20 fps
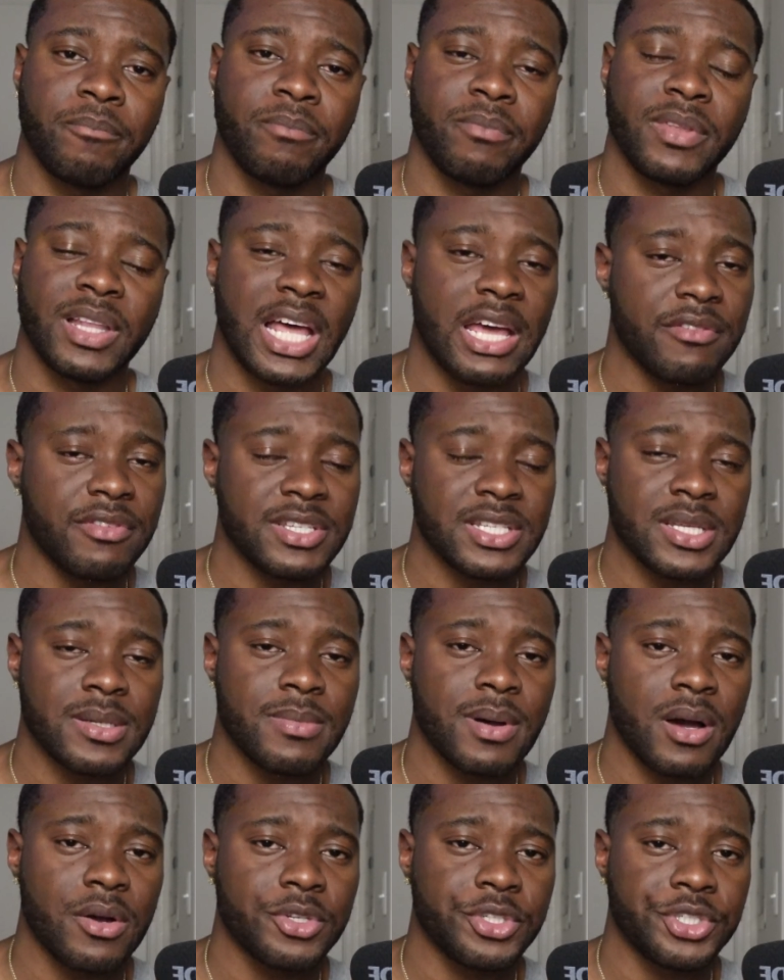Life is
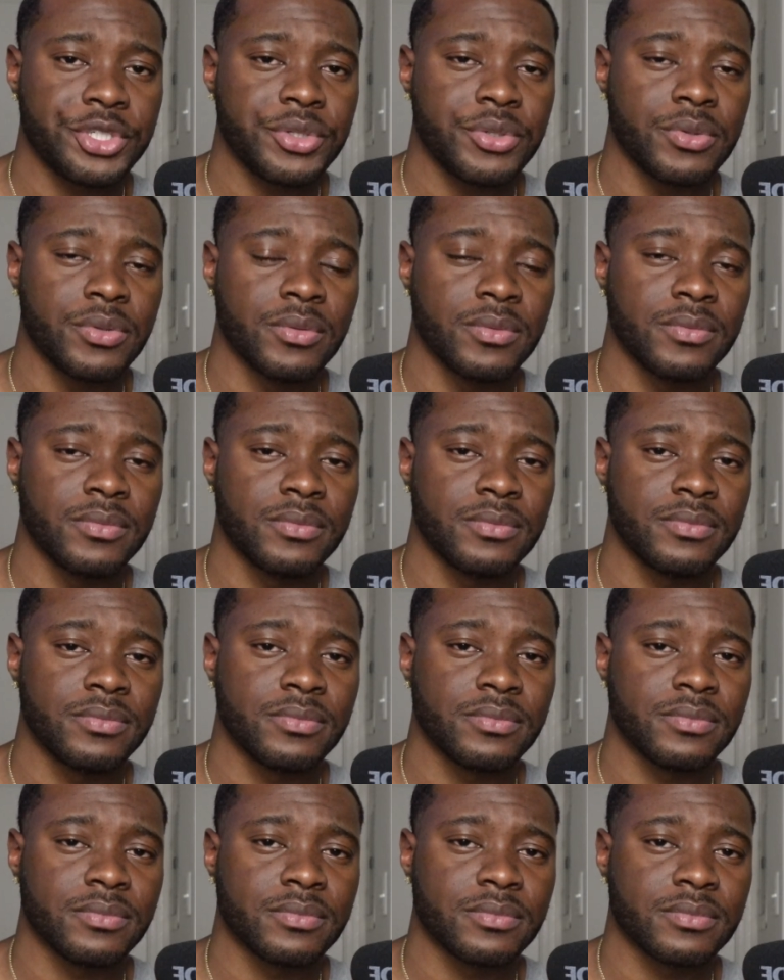about you.
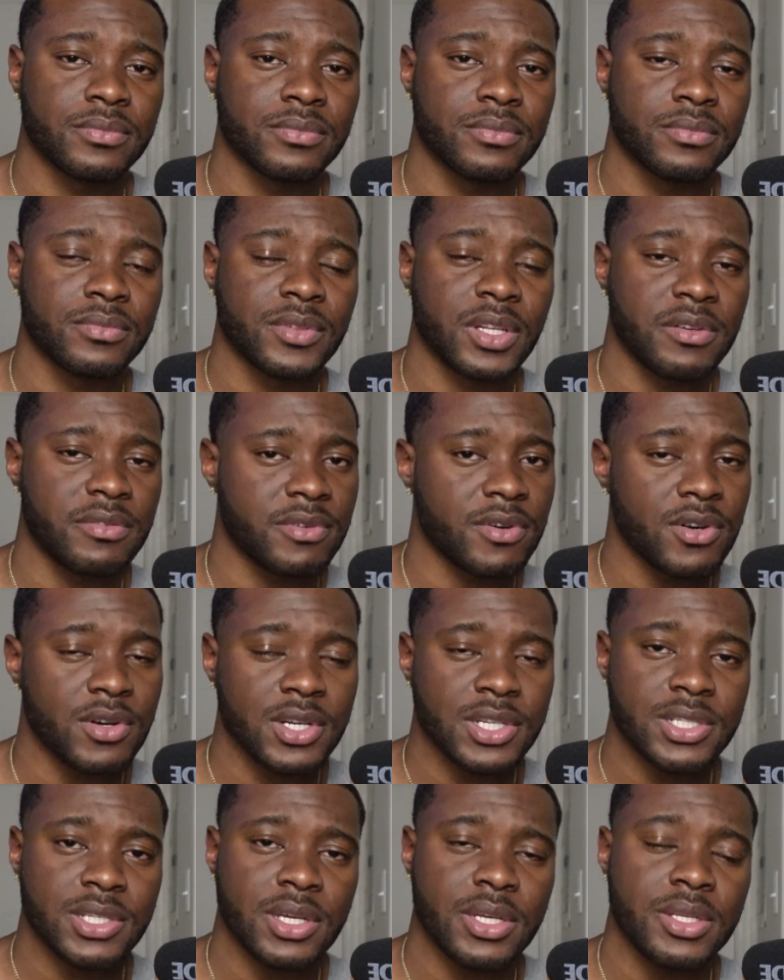
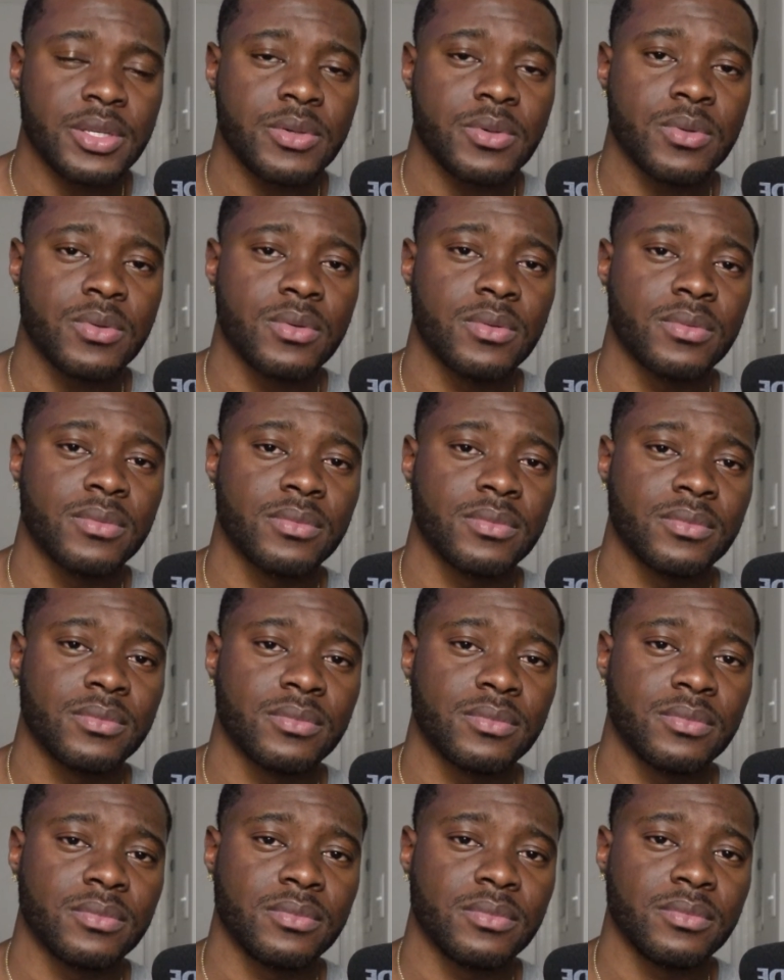Focus on
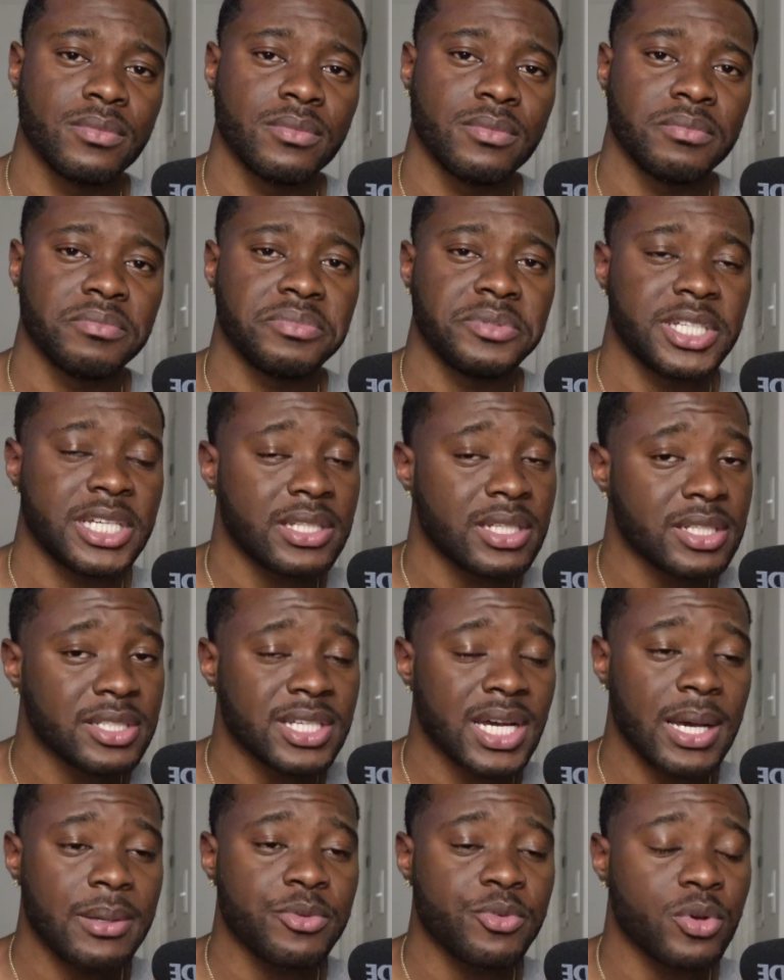you. Take the
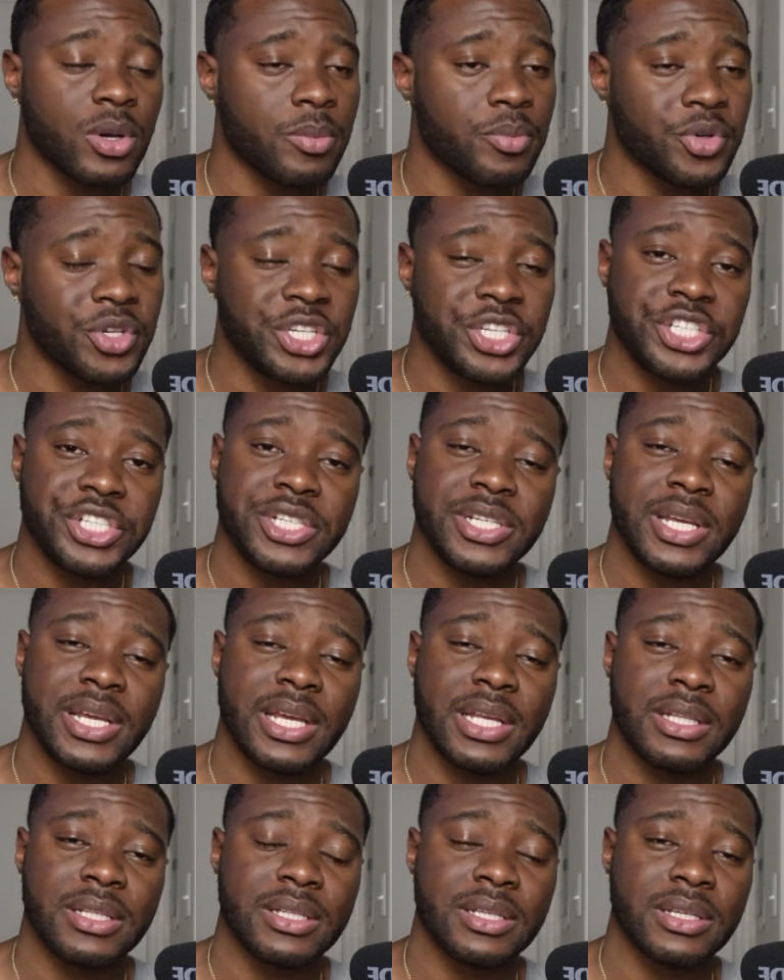time to
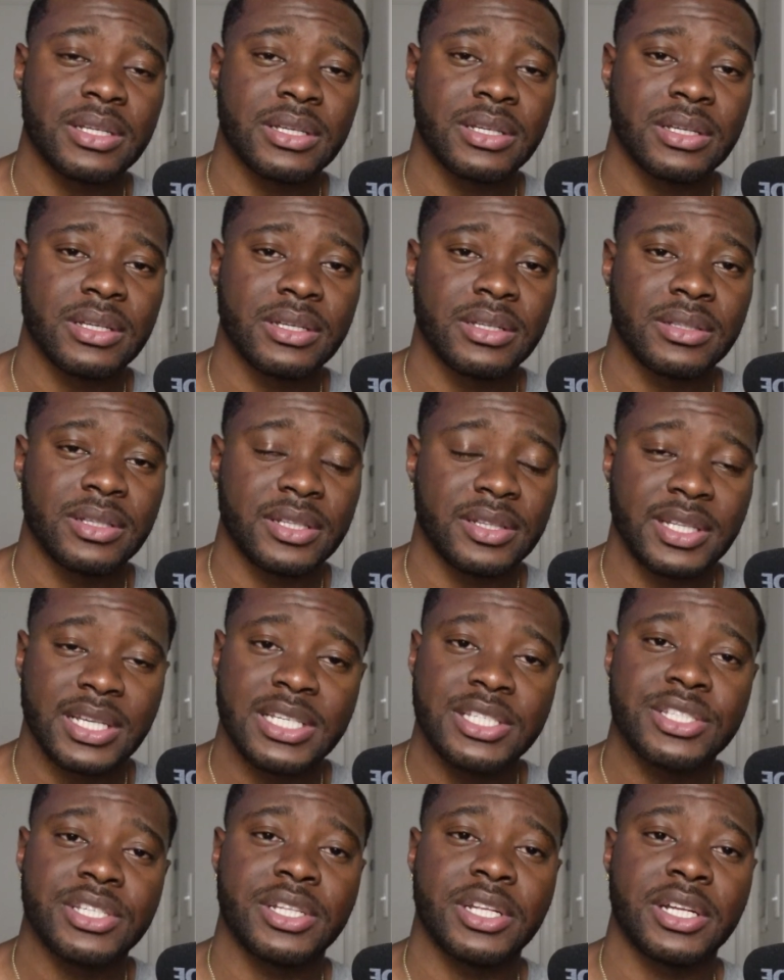appreciate the
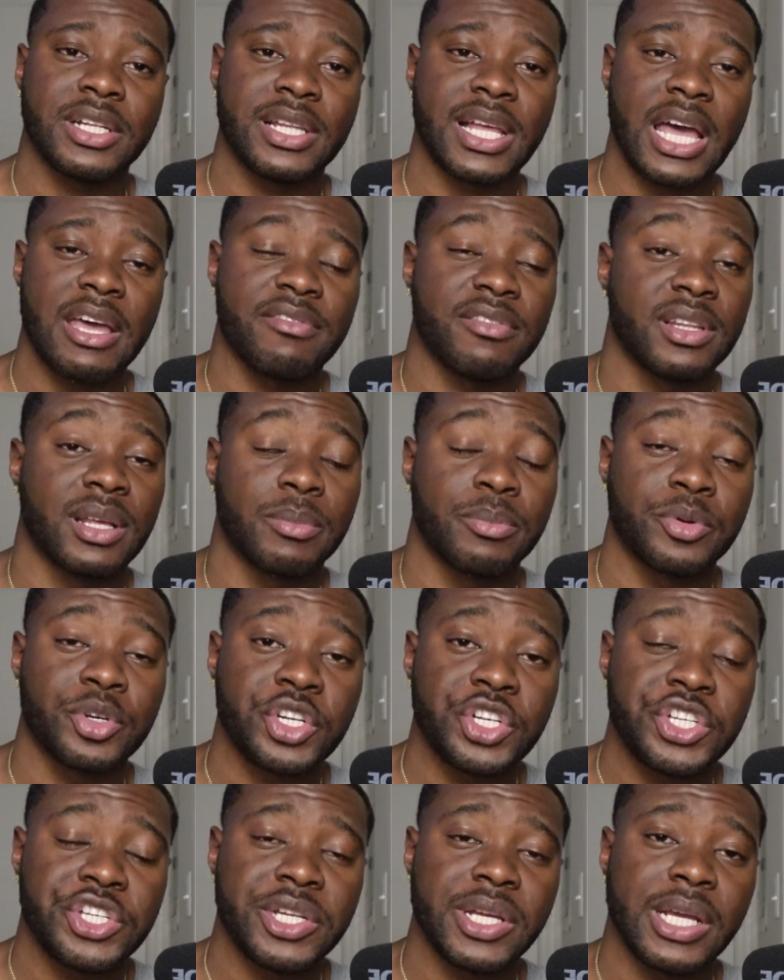things in your life and
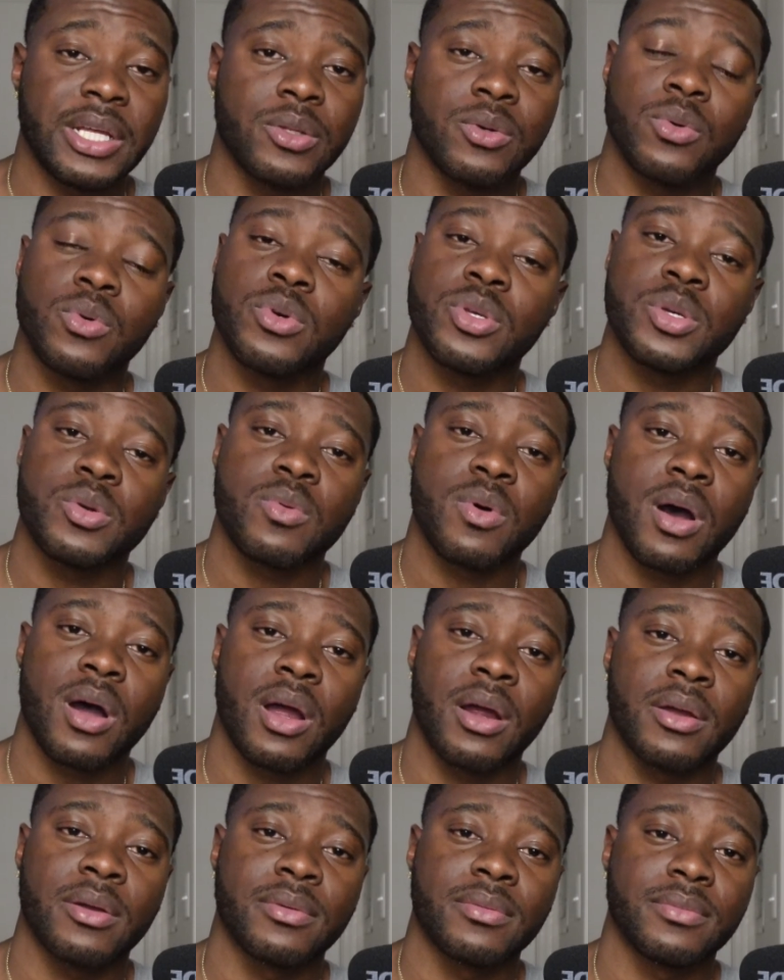appreciate who you
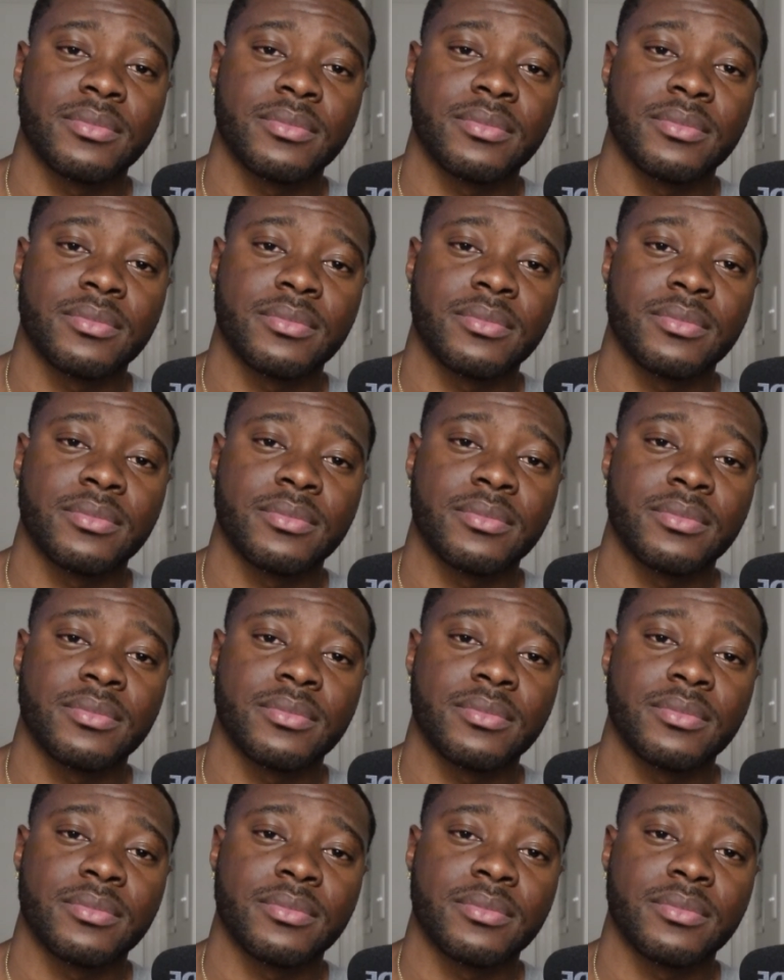are.